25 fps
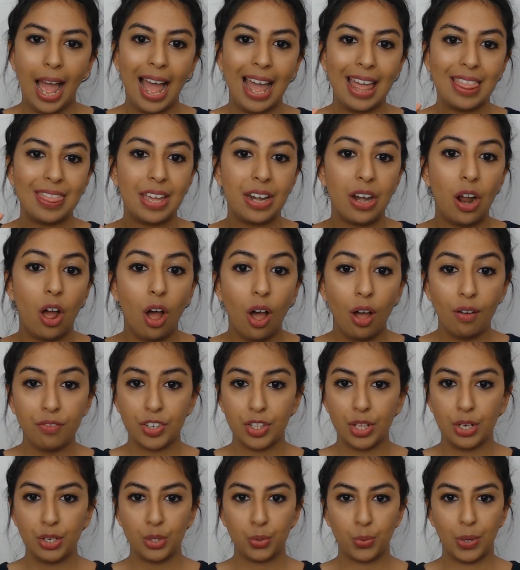And then
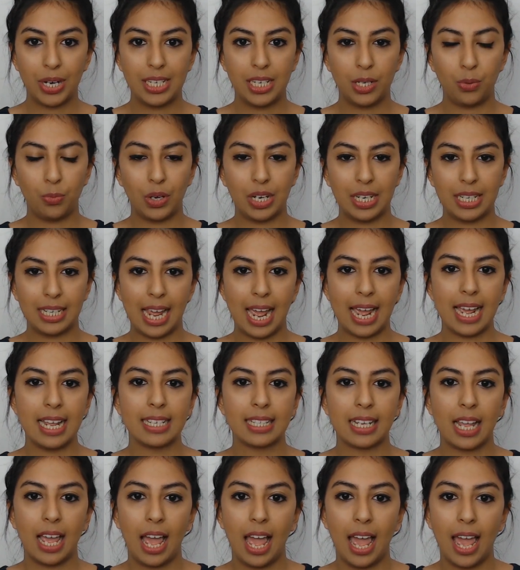after those 21
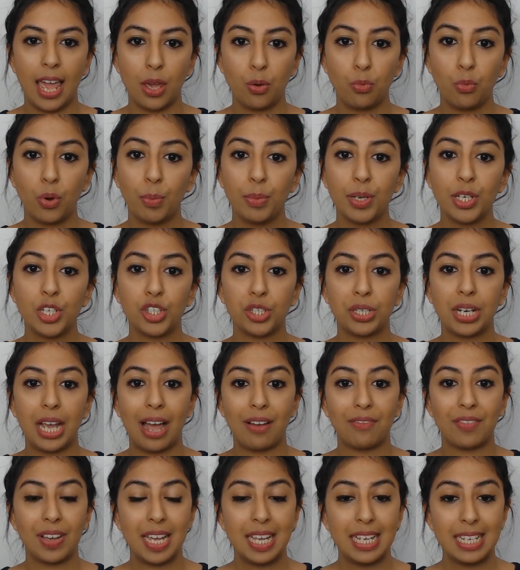days, a woman should
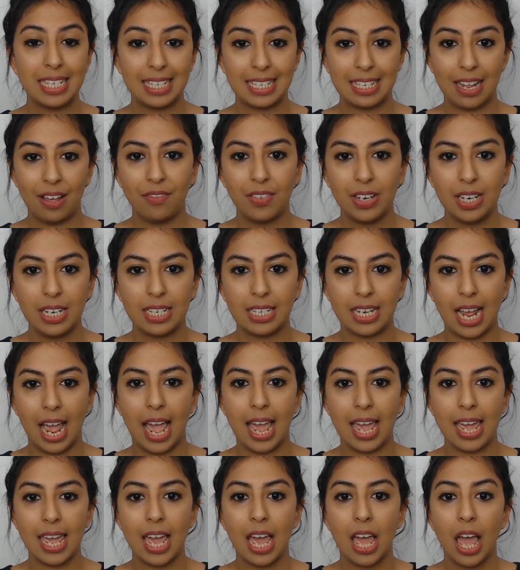have a
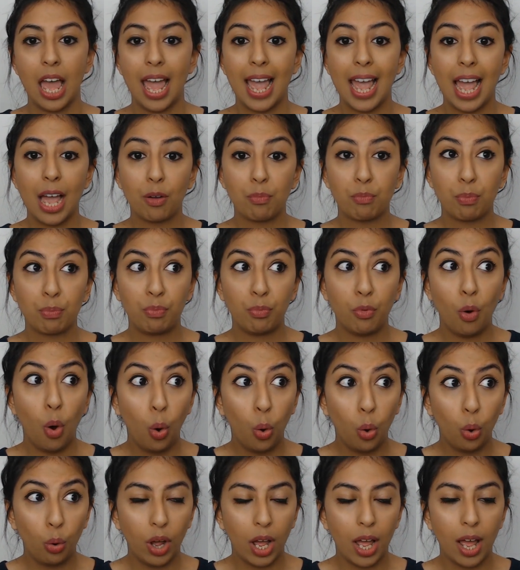7-day
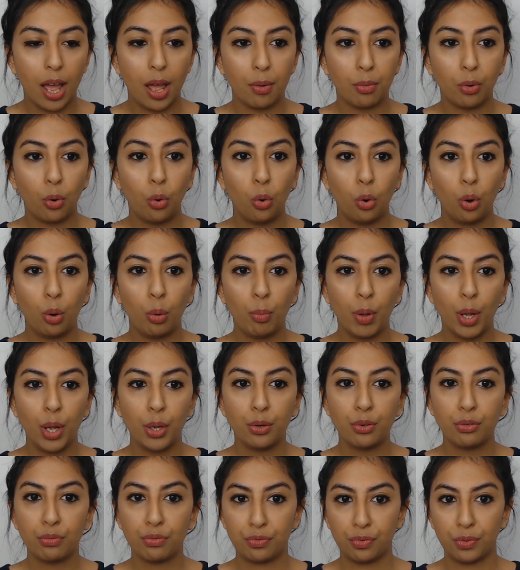
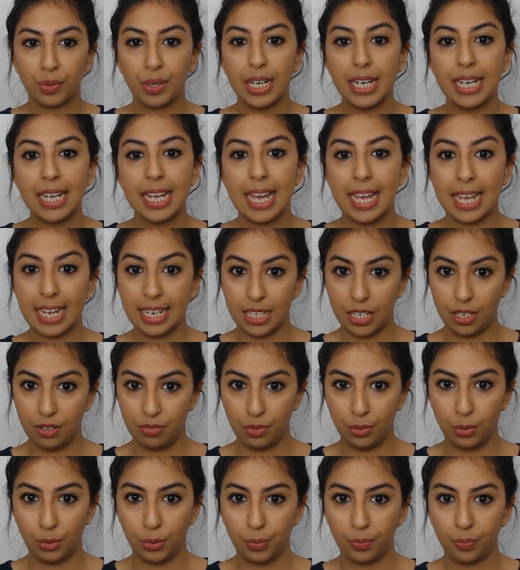hormone-free
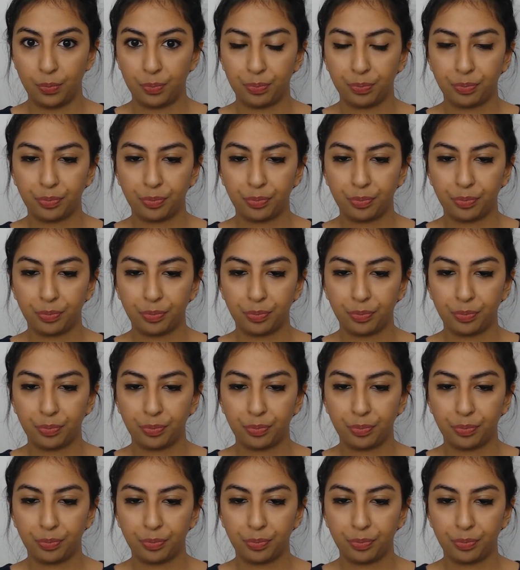interval.